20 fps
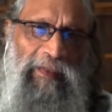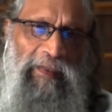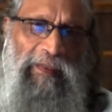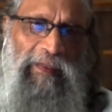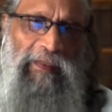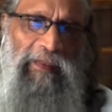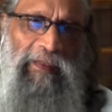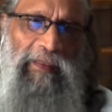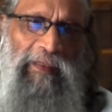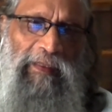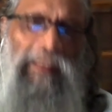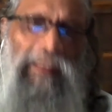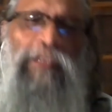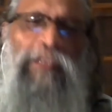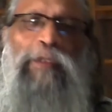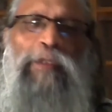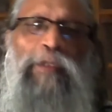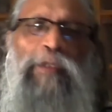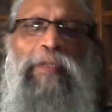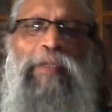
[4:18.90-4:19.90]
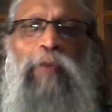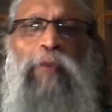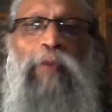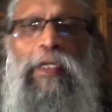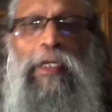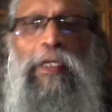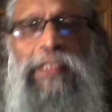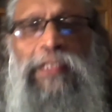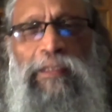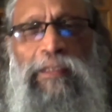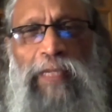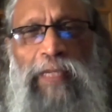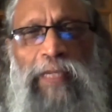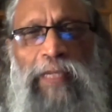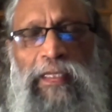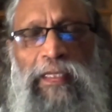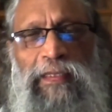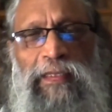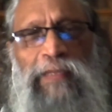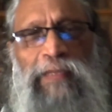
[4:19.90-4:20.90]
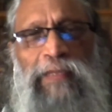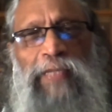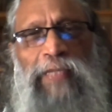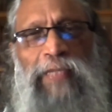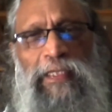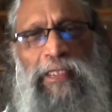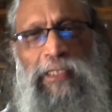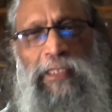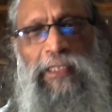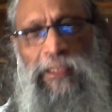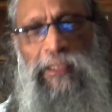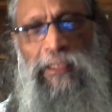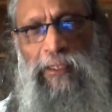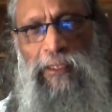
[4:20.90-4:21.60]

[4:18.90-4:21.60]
needs to be watched by the practitioner.